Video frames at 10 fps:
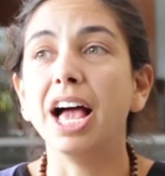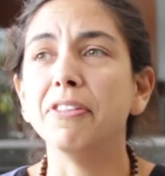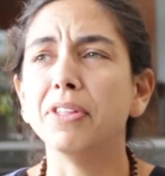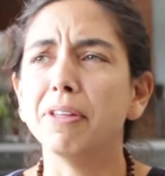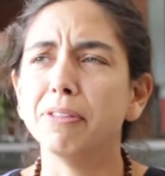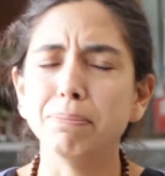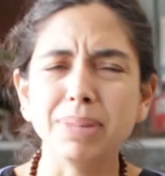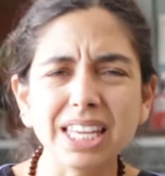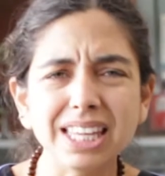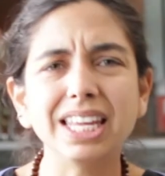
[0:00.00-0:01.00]
And
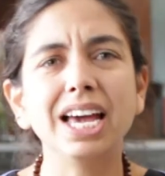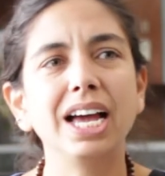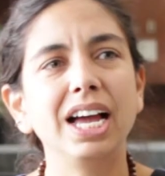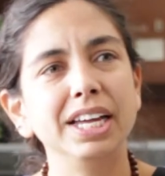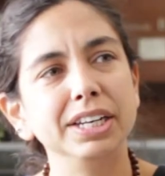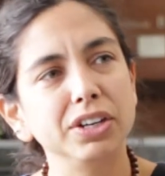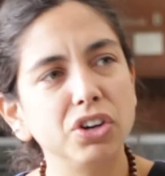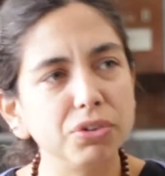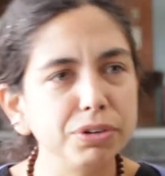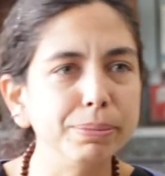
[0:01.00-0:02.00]
media and
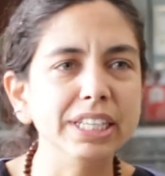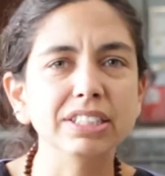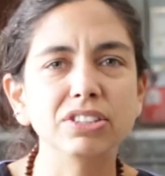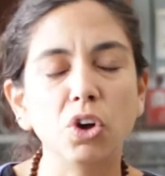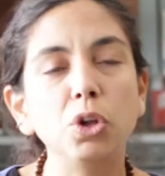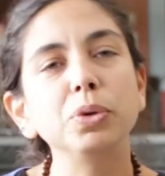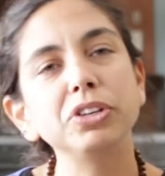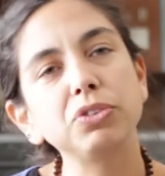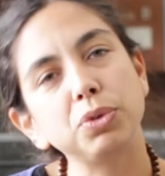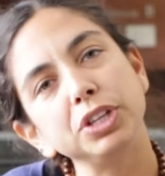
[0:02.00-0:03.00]
governments
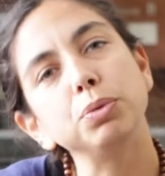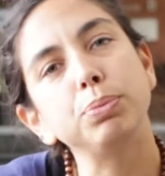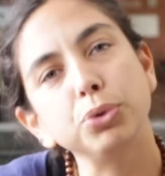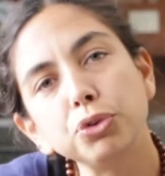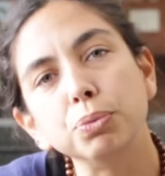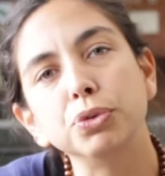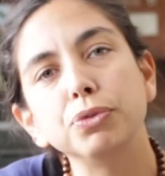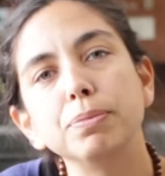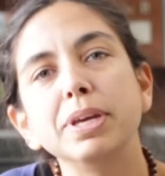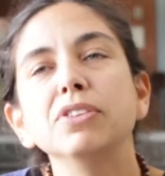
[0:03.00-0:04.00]
always try to push
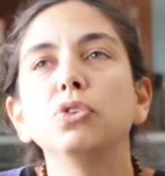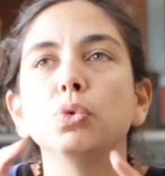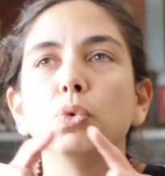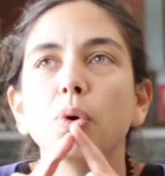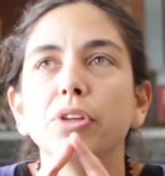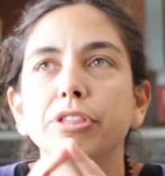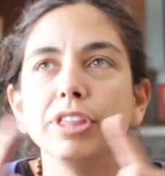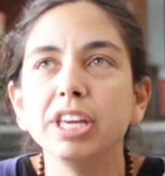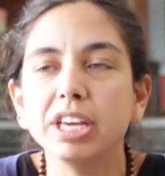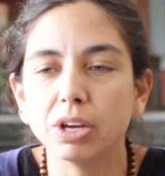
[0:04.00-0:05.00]
movements to
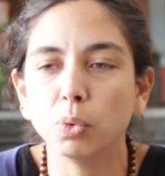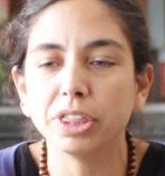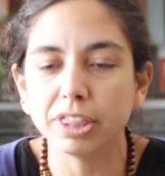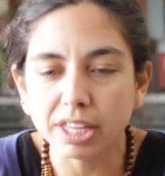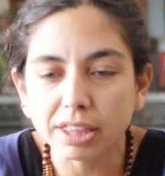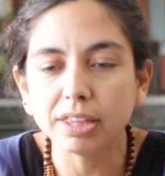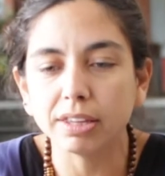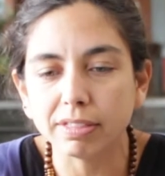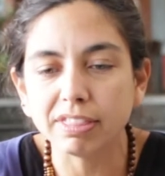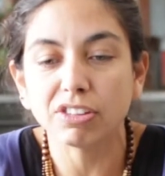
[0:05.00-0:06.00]
think
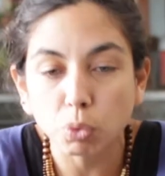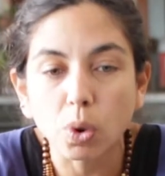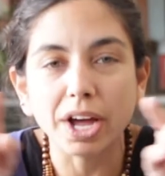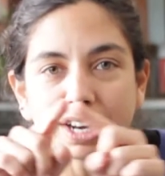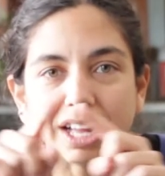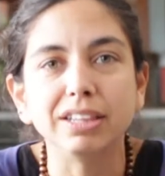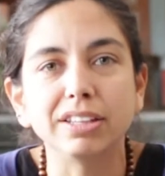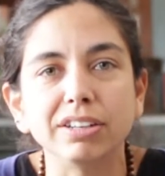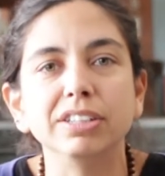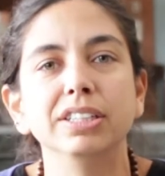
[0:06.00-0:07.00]
within this one
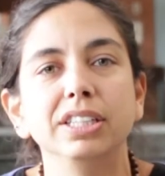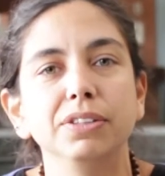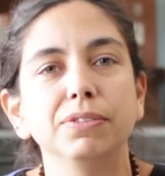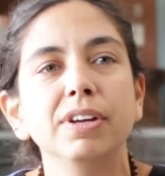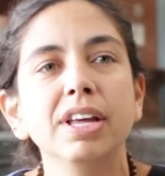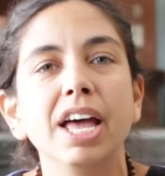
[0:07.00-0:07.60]
alternative.